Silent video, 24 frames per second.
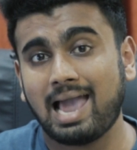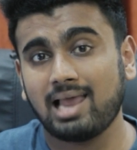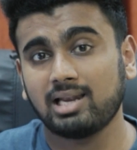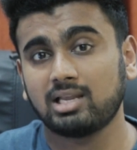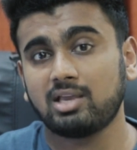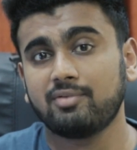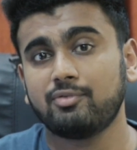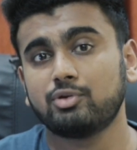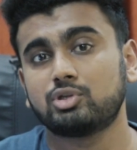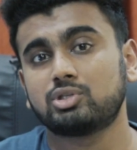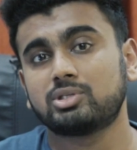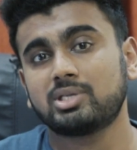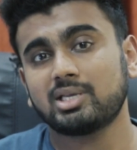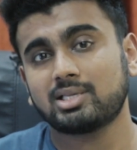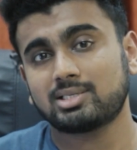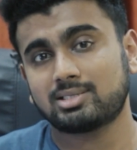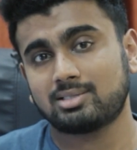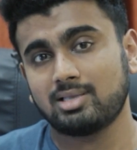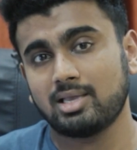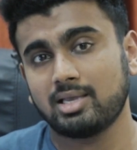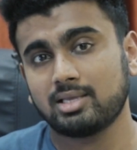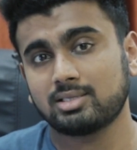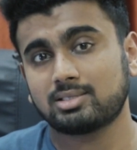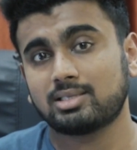I'll give you 6
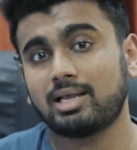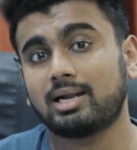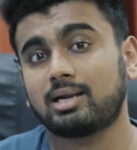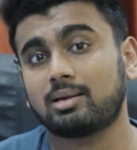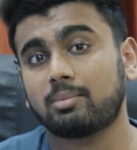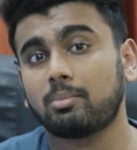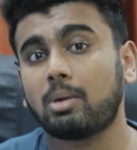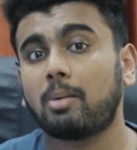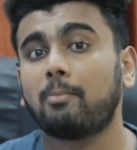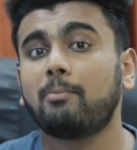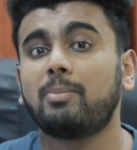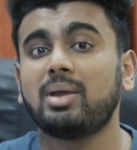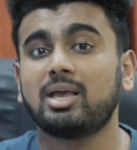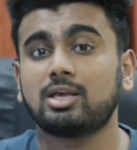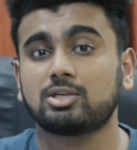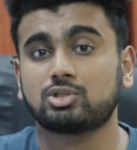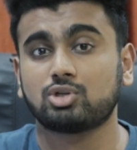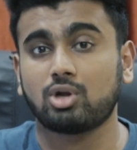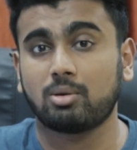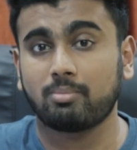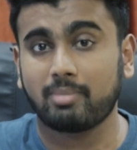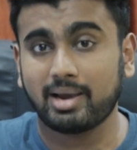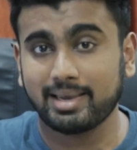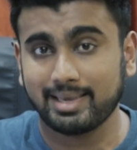things that
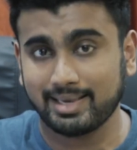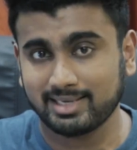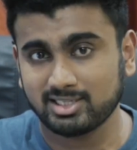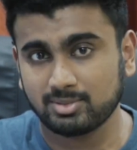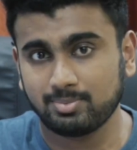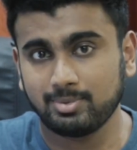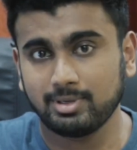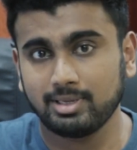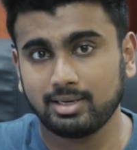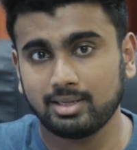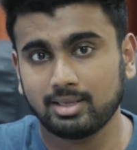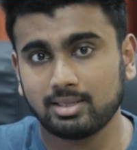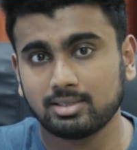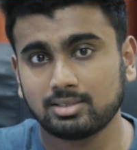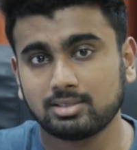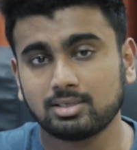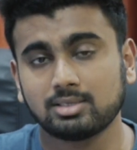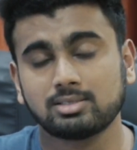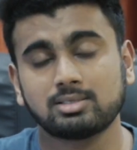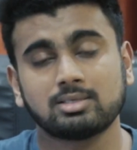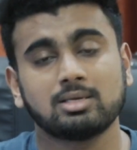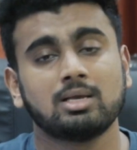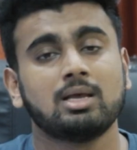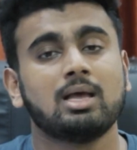based on my
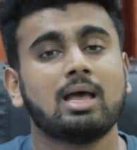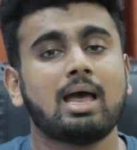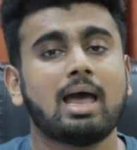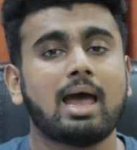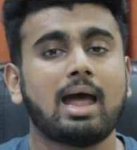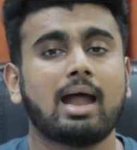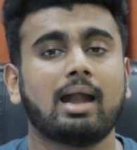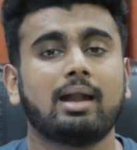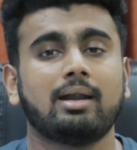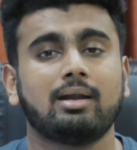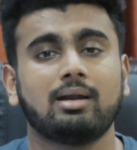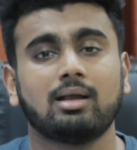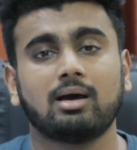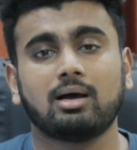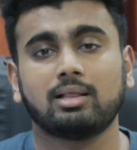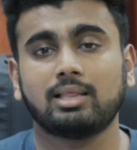experiences, and